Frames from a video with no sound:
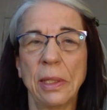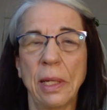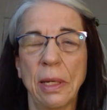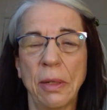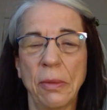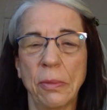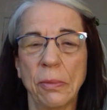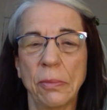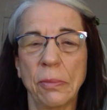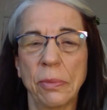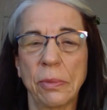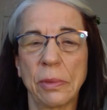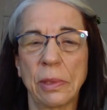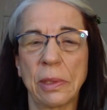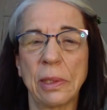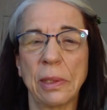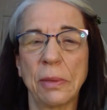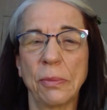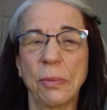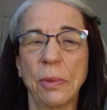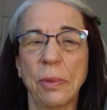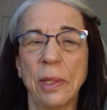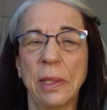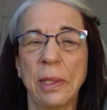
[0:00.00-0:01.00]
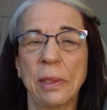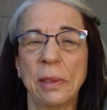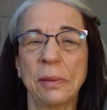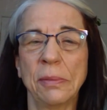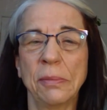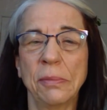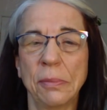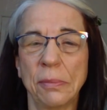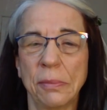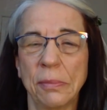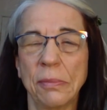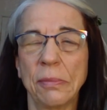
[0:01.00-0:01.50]
That the
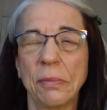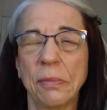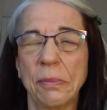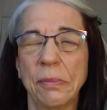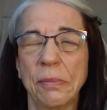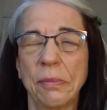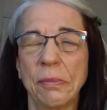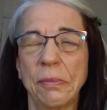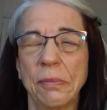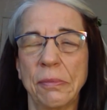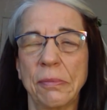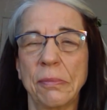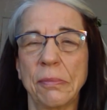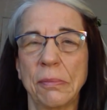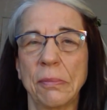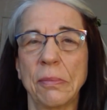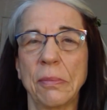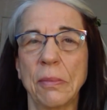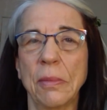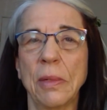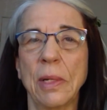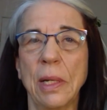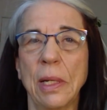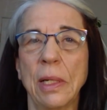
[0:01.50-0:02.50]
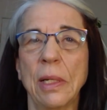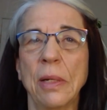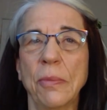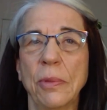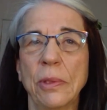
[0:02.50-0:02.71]
one, it